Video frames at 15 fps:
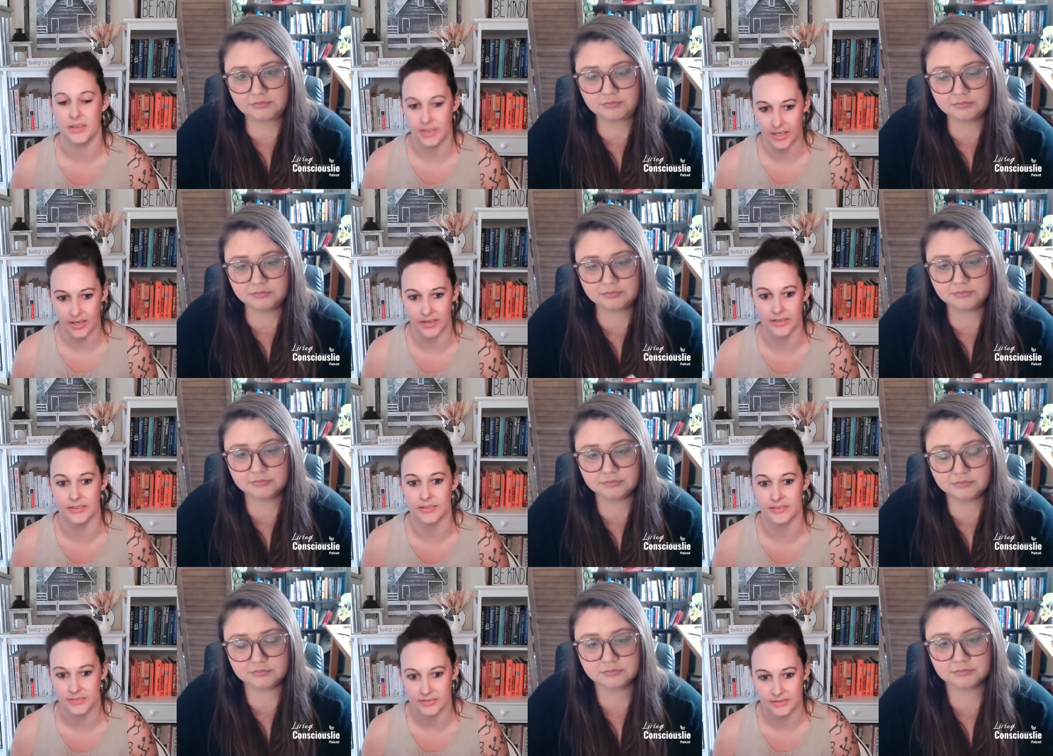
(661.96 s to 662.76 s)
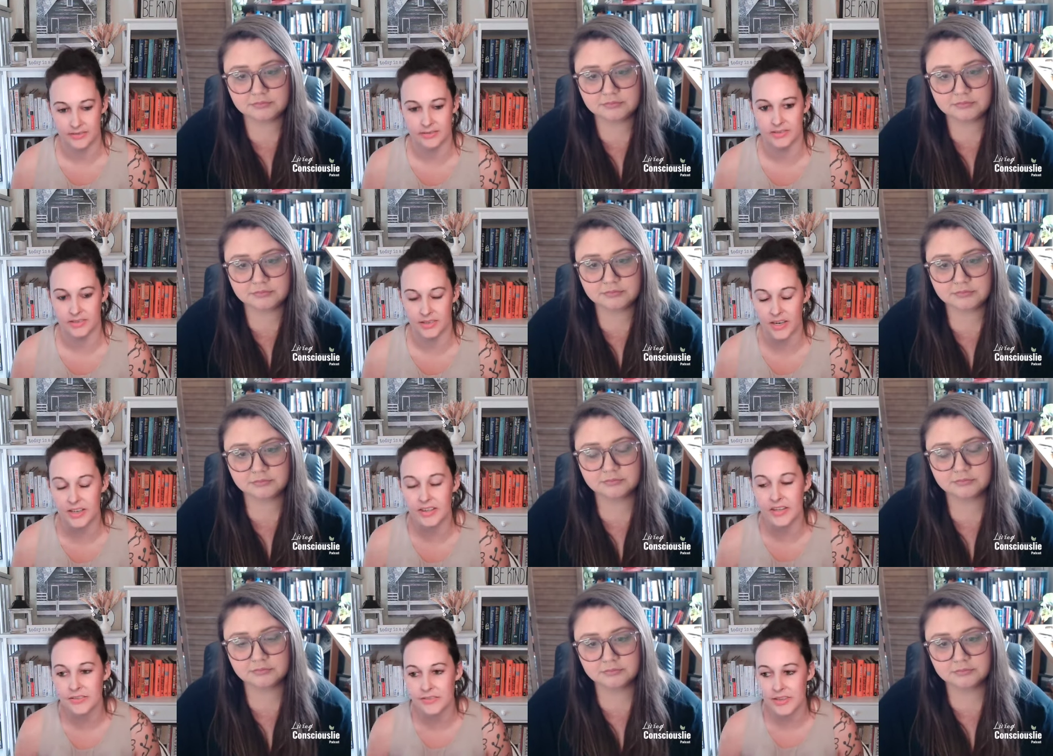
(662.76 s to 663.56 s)
Speaker 1: Yeah. I
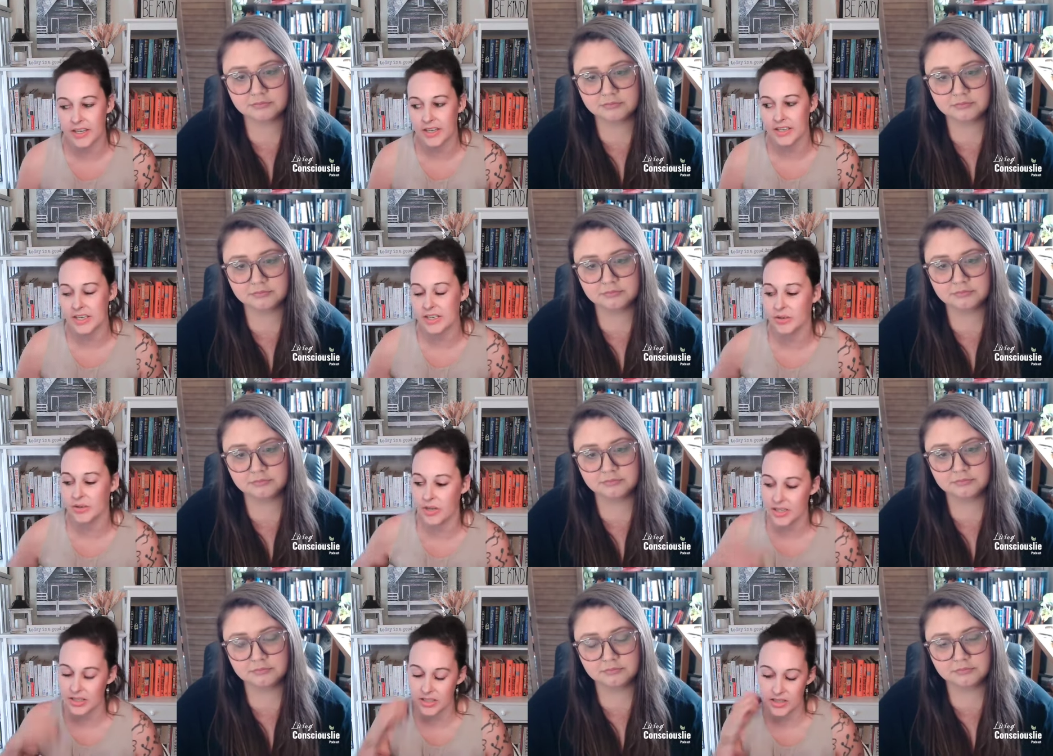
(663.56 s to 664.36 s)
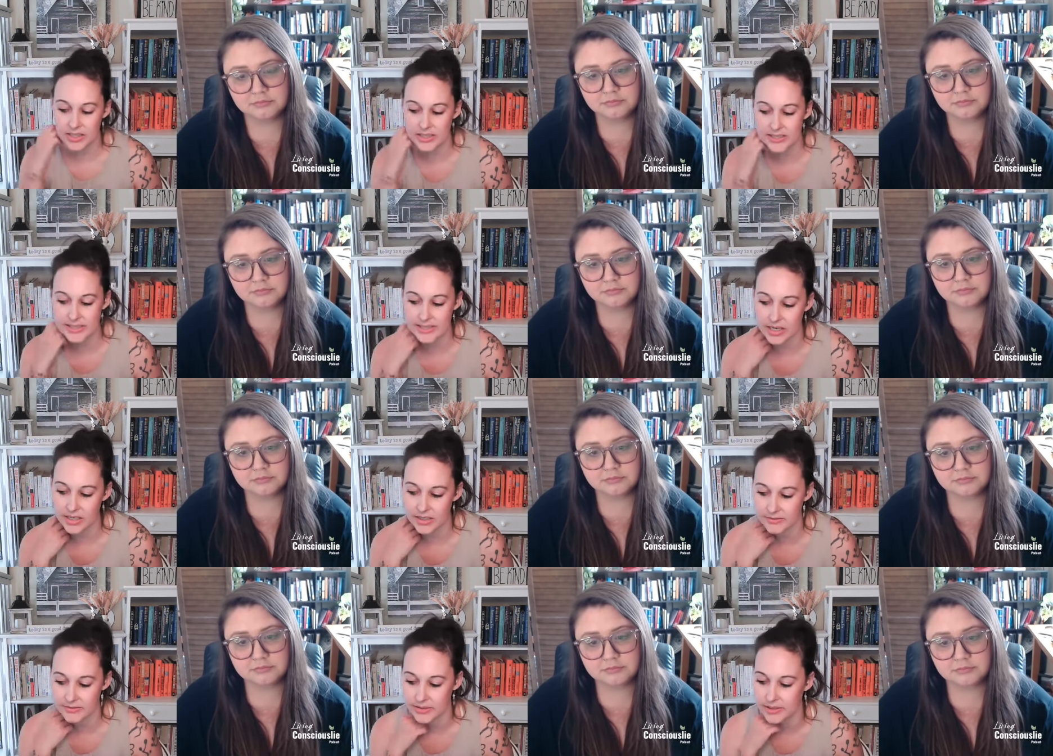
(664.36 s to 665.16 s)
love that. You know, I, this is
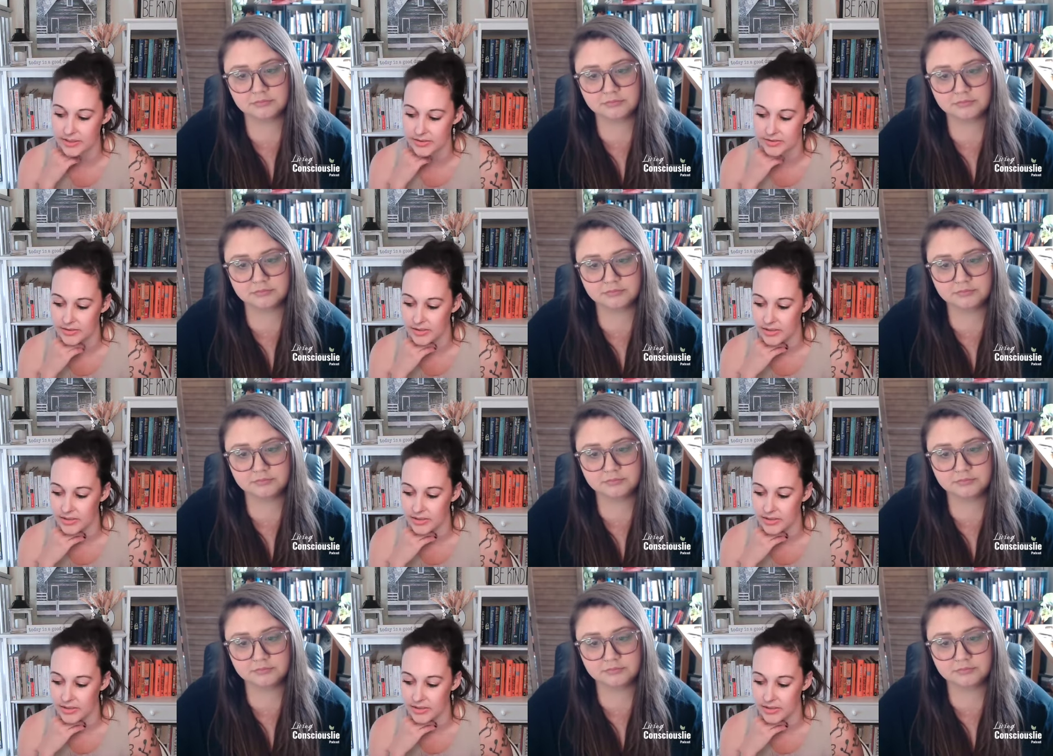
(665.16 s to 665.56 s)
kind of a